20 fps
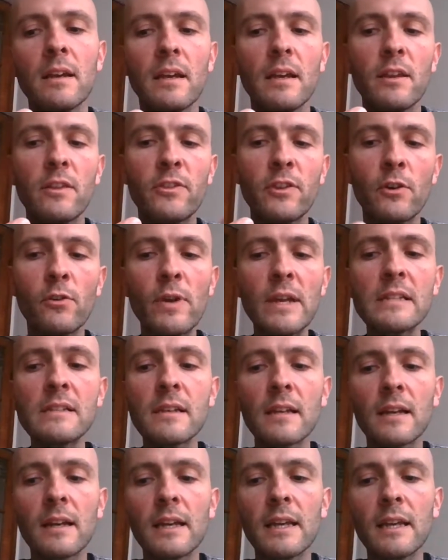Then
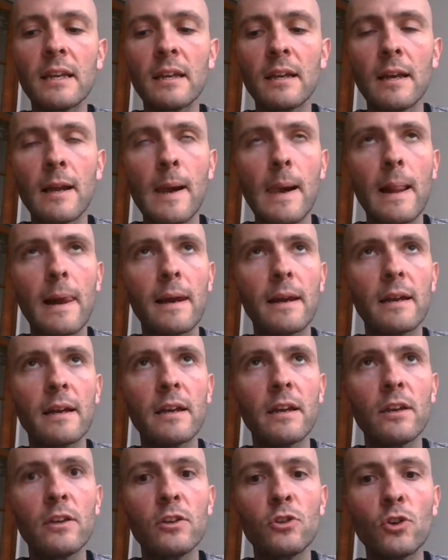theoretically,
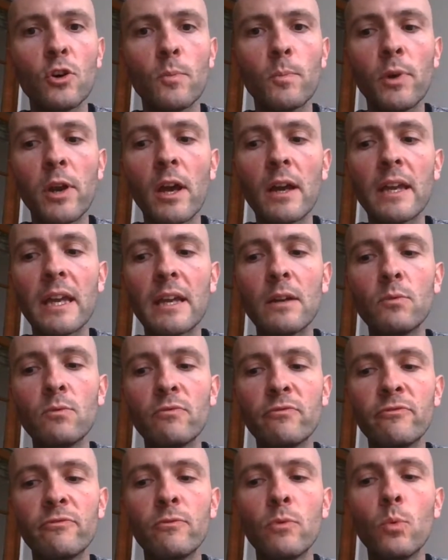
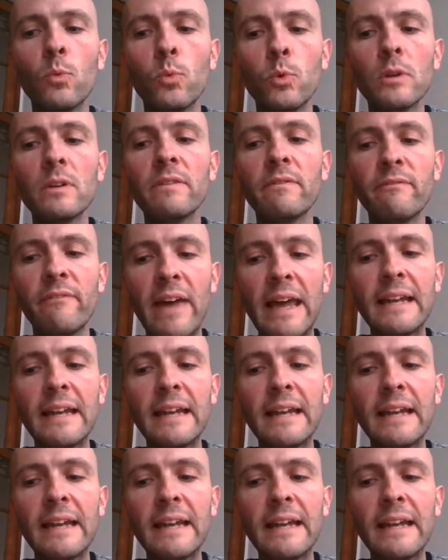your plugin